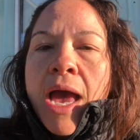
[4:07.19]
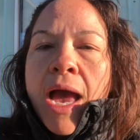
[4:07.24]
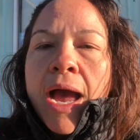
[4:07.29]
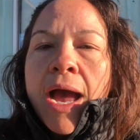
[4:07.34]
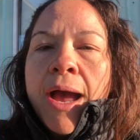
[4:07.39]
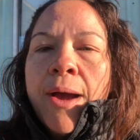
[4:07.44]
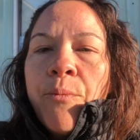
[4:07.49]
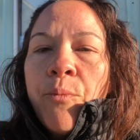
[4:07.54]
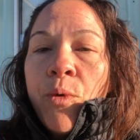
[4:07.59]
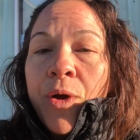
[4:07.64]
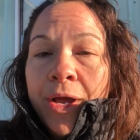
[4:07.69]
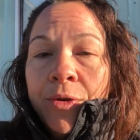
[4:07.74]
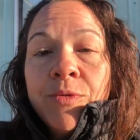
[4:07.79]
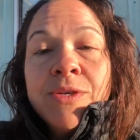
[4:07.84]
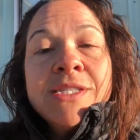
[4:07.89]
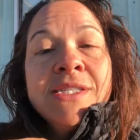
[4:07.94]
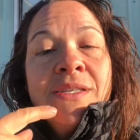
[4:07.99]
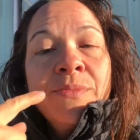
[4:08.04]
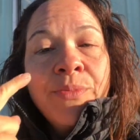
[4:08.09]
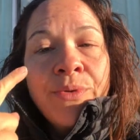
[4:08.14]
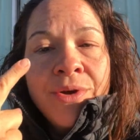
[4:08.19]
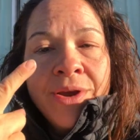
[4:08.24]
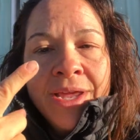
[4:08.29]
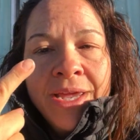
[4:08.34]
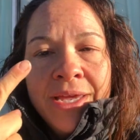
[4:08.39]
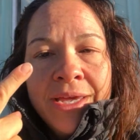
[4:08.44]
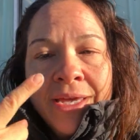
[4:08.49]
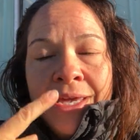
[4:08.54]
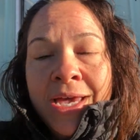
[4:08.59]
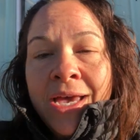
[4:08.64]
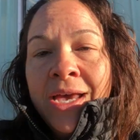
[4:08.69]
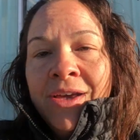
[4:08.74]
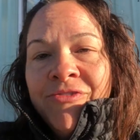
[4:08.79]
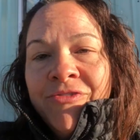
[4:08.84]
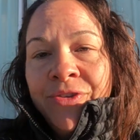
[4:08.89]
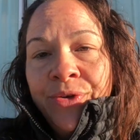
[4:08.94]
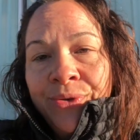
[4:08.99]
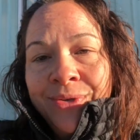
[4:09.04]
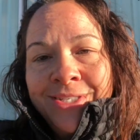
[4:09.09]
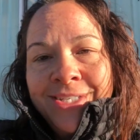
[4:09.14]
One was to break
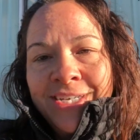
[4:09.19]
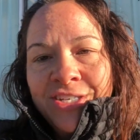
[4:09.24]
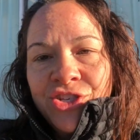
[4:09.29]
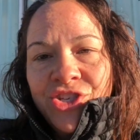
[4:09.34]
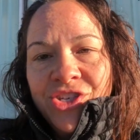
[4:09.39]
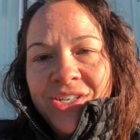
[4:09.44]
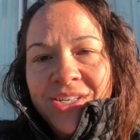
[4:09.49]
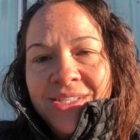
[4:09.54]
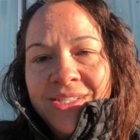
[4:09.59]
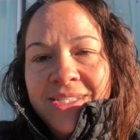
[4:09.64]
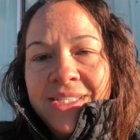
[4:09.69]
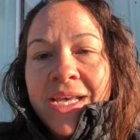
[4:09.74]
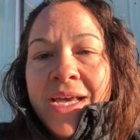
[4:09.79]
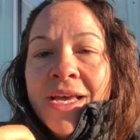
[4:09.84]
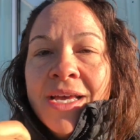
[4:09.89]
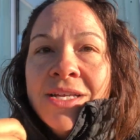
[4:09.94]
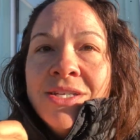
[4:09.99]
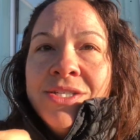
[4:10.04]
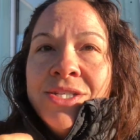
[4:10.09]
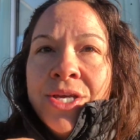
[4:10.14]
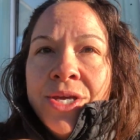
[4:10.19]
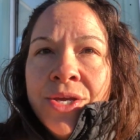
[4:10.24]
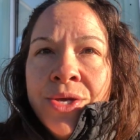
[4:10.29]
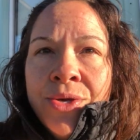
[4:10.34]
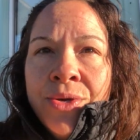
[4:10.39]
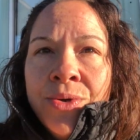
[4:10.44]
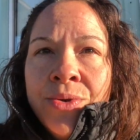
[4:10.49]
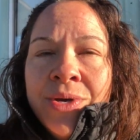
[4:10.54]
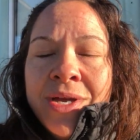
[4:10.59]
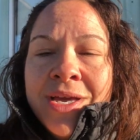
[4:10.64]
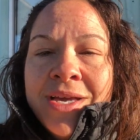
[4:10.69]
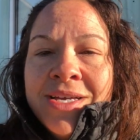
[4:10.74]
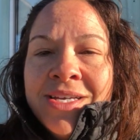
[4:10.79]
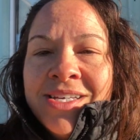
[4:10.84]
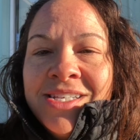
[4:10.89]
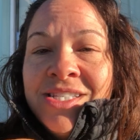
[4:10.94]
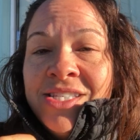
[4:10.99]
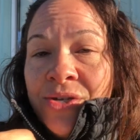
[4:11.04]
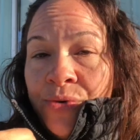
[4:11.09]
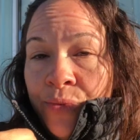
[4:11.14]
food addictions. Two
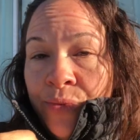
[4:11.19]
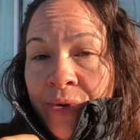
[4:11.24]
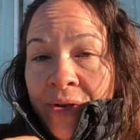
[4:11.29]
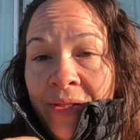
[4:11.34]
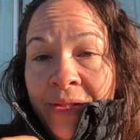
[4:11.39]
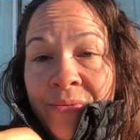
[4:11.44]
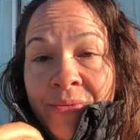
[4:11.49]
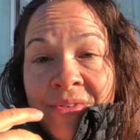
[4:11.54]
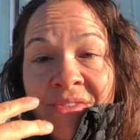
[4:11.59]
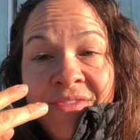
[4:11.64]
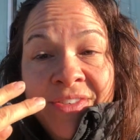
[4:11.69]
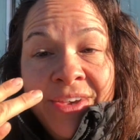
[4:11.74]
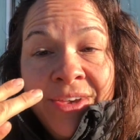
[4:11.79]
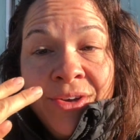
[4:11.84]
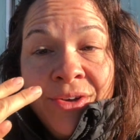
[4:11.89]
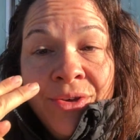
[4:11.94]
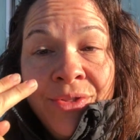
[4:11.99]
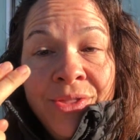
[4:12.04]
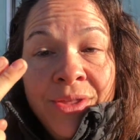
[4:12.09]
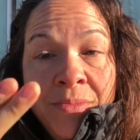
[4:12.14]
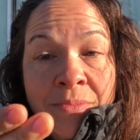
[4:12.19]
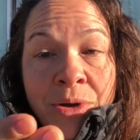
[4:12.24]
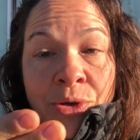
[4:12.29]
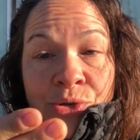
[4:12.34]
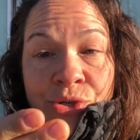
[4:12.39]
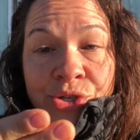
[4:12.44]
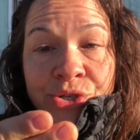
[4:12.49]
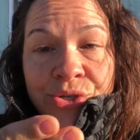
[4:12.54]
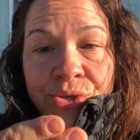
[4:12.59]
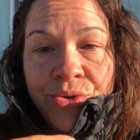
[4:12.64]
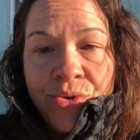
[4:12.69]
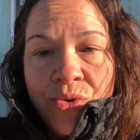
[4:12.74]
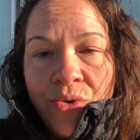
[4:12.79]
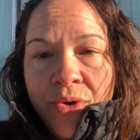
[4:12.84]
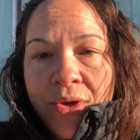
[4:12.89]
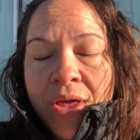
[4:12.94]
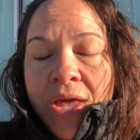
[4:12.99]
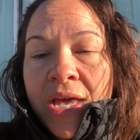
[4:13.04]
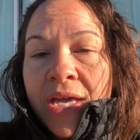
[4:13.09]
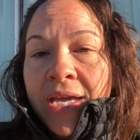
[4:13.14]
is to really reveal the
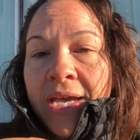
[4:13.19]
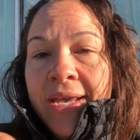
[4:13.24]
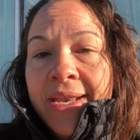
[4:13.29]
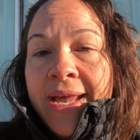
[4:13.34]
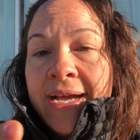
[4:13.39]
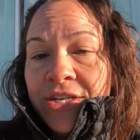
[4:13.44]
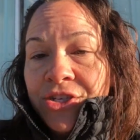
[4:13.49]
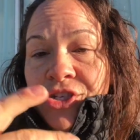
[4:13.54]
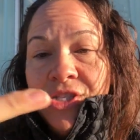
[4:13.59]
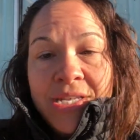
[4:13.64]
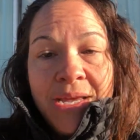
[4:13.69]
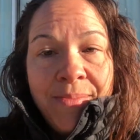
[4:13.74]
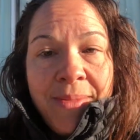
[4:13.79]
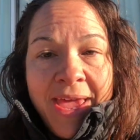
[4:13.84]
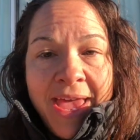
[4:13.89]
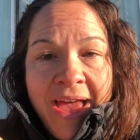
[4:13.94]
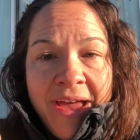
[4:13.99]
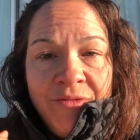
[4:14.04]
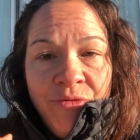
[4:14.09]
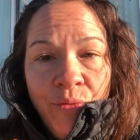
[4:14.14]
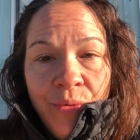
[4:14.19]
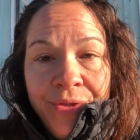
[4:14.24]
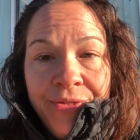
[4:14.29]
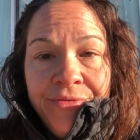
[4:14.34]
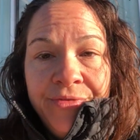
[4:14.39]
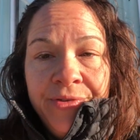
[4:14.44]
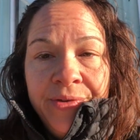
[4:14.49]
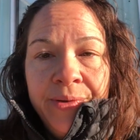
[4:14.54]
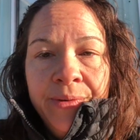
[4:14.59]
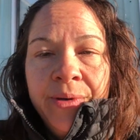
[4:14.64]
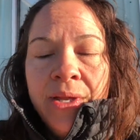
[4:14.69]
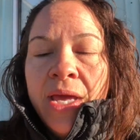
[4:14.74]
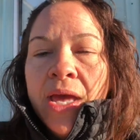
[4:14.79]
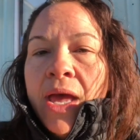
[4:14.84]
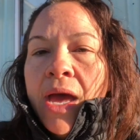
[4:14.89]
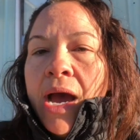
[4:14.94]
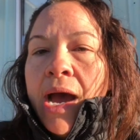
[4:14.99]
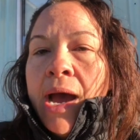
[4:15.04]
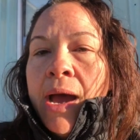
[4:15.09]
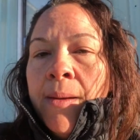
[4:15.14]
emotional connections I may have with food,
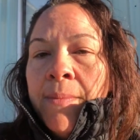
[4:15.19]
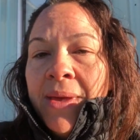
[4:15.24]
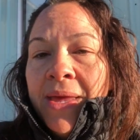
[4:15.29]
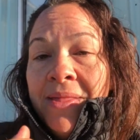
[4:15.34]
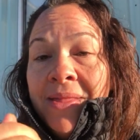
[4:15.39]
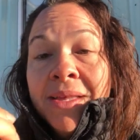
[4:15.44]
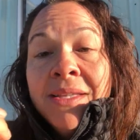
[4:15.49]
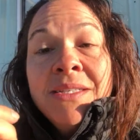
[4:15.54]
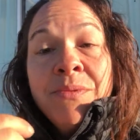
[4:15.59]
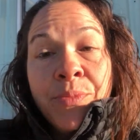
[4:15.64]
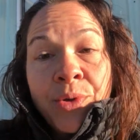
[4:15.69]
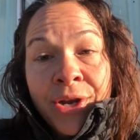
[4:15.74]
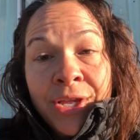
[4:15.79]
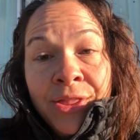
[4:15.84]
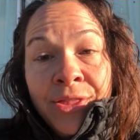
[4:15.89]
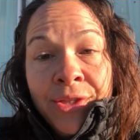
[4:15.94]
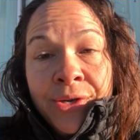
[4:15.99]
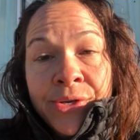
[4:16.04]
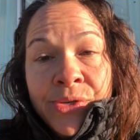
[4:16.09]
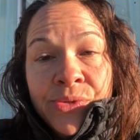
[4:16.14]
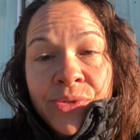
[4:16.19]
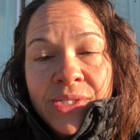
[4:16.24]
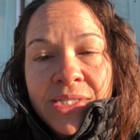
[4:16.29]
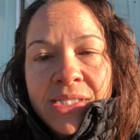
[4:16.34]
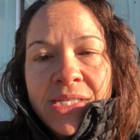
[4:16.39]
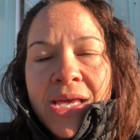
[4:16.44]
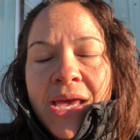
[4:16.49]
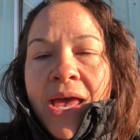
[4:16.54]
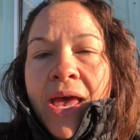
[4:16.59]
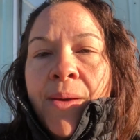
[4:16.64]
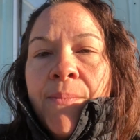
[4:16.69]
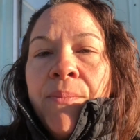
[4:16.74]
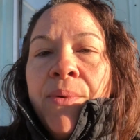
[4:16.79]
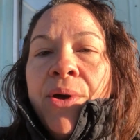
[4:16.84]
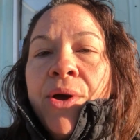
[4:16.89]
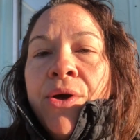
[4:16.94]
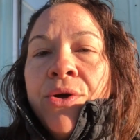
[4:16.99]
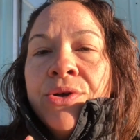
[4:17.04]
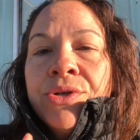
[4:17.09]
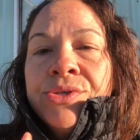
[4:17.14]
and then to break those.
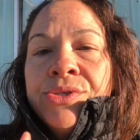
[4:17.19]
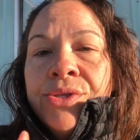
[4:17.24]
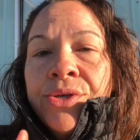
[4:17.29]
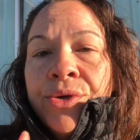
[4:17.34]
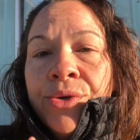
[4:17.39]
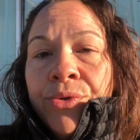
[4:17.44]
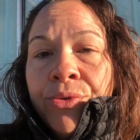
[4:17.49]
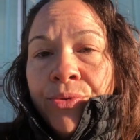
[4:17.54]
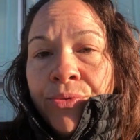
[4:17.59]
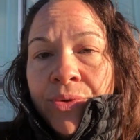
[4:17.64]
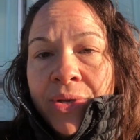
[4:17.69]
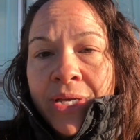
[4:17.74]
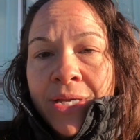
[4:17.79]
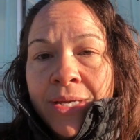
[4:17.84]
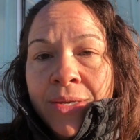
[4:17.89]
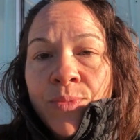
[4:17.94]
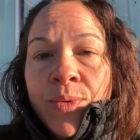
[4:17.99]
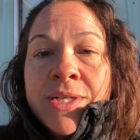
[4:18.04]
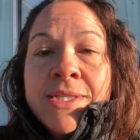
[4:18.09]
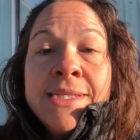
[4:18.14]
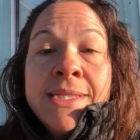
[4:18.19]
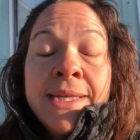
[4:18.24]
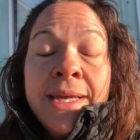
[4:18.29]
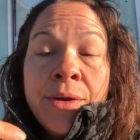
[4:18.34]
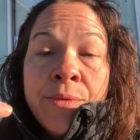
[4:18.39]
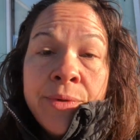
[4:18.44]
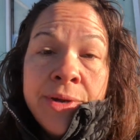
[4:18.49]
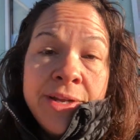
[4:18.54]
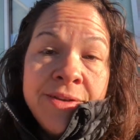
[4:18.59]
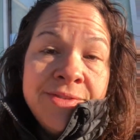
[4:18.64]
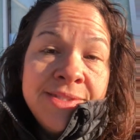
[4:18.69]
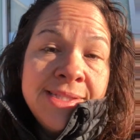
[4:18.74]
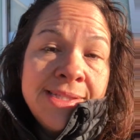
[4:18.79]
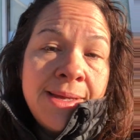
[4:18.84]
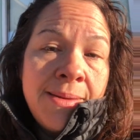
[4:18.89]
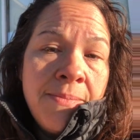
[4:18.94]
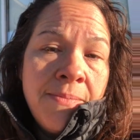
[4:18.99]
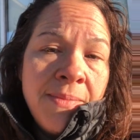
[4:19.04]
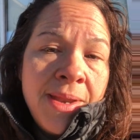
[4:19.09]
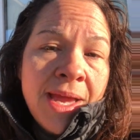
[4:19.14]
But also three was to get rid of
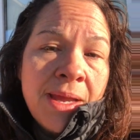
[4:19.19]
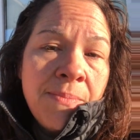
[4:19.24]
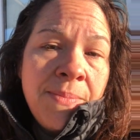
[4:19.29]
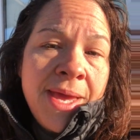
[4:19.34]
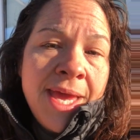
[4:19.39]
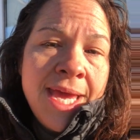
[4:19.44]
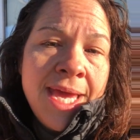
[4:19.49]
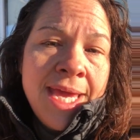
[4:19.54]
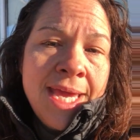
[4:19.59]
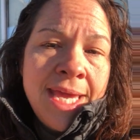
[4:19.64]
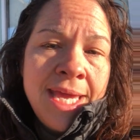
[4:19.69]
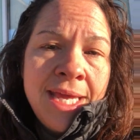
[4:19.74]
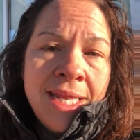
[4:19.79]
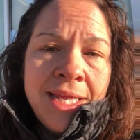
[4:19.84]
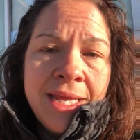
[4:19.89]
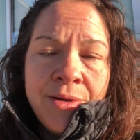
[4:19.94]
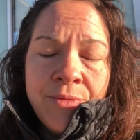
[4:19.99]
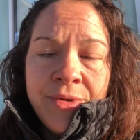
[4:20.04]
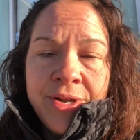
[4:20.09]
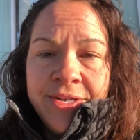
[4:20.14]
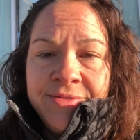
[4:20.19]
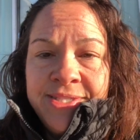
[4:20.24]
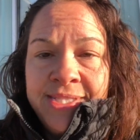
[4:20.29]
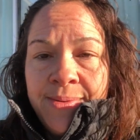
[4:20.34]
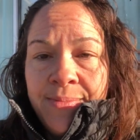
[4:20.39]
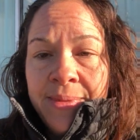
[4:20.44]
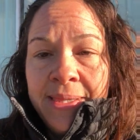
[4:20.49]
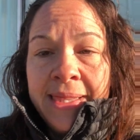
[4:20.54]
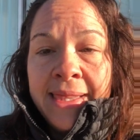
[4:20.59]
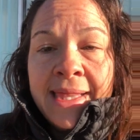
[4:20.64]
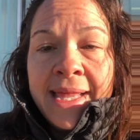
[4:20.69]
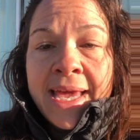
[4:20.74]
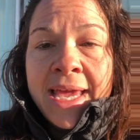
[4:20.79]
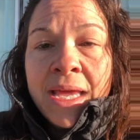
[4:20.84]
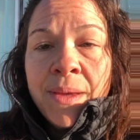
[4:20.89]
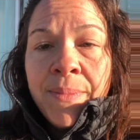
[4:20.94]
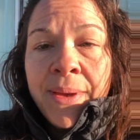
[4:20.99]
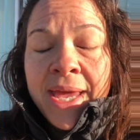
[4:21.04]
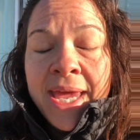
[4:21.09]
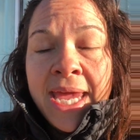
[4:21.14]
some neck pain, get rid of some
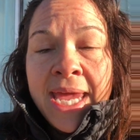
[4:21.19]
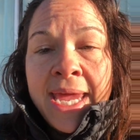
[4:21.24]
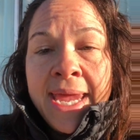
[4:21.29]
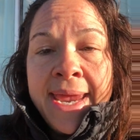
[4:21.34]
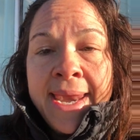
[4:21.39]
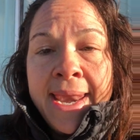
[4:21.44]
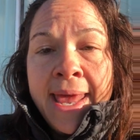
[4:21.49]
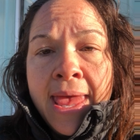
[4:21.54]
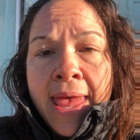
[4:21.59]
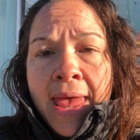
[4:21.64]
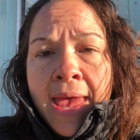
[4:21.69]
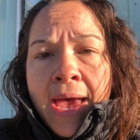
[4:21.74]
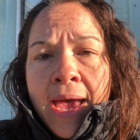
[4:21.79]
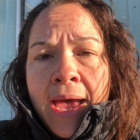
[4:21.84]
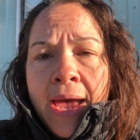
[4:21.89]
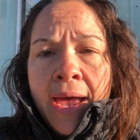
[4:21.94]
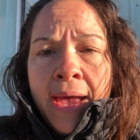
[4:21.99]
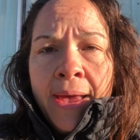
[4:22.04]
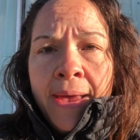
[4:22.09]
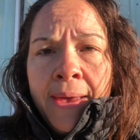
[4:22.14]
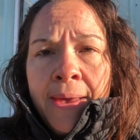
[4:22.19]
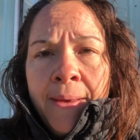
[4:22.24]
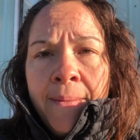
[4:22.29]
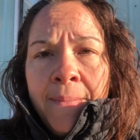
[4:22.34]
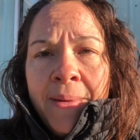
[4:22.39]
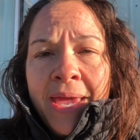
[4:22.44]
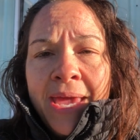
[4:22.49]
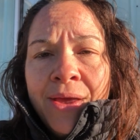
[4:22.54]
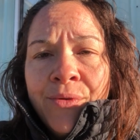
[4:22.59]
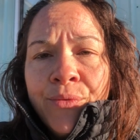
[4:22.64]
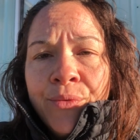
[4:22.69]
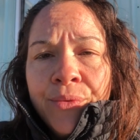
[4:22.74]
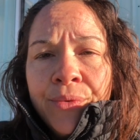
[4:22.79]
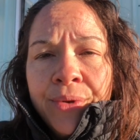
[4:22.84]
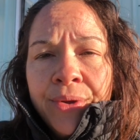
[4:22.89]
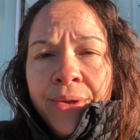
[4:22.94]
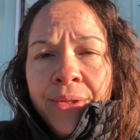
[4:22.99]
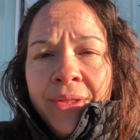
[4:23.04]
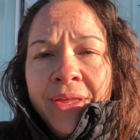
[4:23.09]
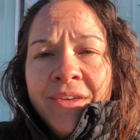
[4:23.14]
leg pain, and
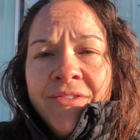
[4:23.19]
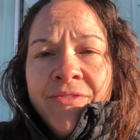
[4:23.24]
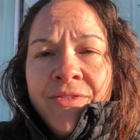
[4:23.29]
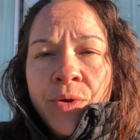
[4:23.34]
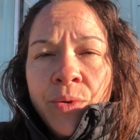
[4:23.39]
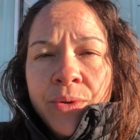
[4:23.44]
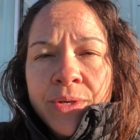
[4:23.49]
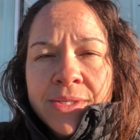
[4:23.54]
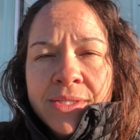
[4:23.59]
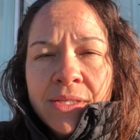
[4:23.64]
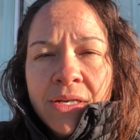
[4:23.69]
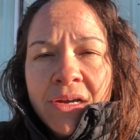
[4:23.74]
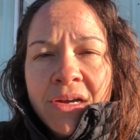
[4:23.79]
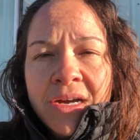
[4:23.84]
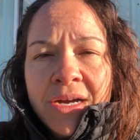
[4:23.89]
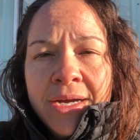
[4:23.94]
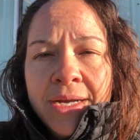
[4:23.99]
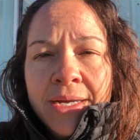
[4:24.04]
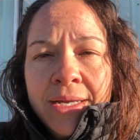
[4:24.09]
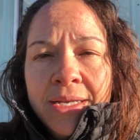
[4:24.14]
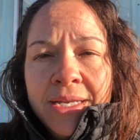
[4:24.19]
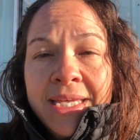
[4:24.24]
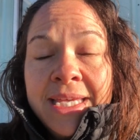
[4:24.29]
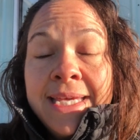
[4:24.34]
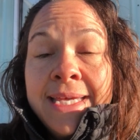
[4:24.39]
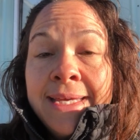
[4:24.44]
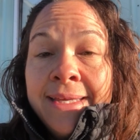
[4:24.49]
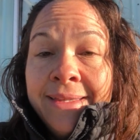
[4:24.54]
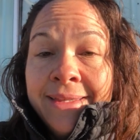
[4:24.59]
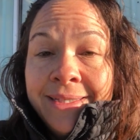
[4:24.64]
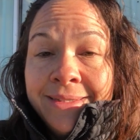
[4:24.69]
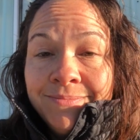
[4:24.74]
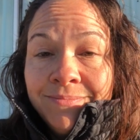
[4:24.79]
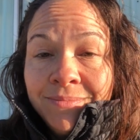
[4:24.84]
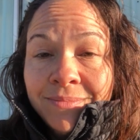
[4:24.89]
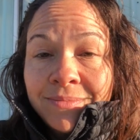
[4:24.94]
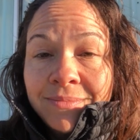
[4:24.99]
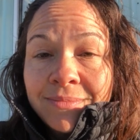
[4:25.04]
really focus on healing.